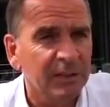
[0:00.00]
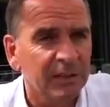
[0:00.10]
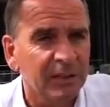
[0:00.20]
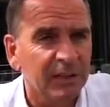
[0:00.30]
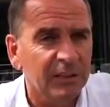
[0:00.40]

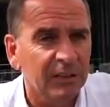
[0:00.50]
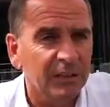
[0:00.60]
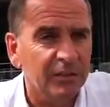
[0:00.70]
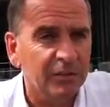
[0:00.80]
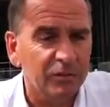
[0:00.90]
And then
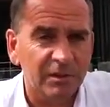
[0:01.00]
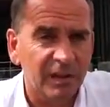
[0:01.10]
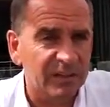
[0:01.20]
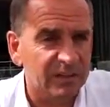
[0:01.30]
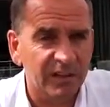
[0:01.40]
those
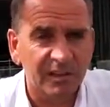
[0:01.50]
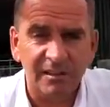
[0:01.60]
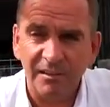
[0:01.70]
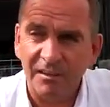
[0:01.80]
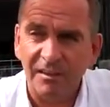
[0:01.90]
guys
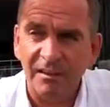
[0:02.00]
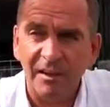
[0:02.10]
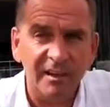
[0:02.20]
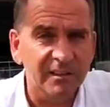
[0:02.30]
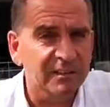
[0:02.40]
like
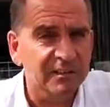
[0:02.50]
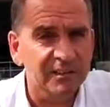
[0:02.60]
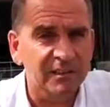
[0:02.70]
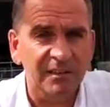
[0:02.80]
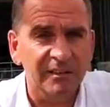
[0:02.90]
Hansen